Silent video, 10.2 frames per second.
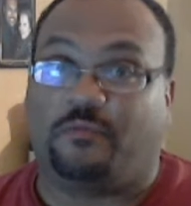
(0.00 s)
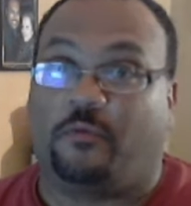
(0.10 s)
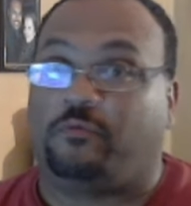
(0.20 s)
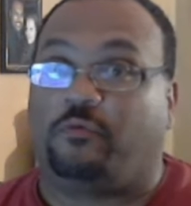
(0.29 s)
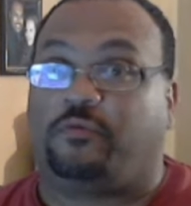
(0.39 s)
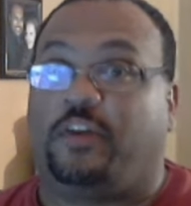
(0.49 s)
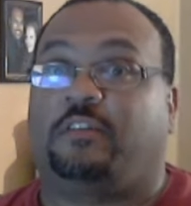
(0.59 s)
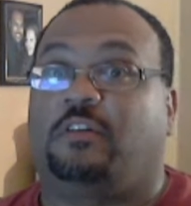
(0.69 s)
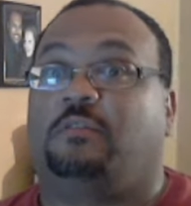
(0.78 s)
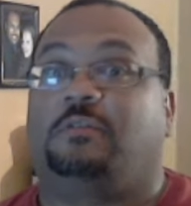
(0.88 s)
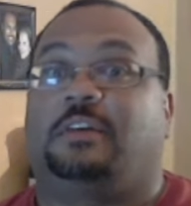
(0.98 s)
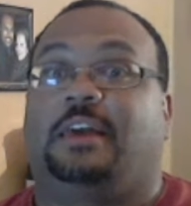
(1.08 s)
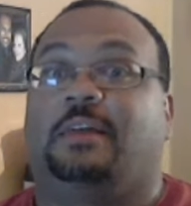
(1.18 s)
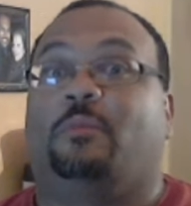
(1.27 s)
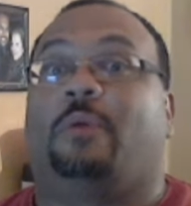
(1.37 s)
for Tech to
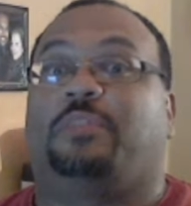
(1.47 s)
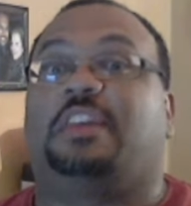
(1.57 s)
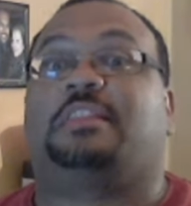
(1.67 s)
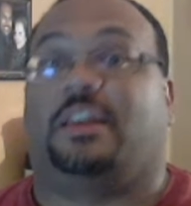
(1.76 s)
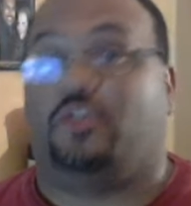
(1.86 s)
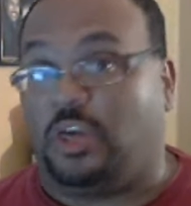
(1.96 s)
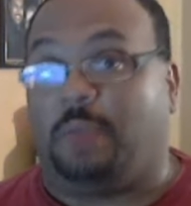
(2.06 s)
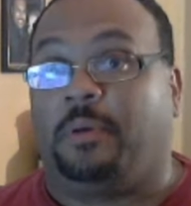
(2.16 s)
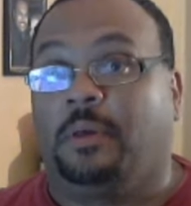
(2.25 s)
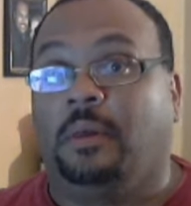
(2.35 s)
get away with anything cheap.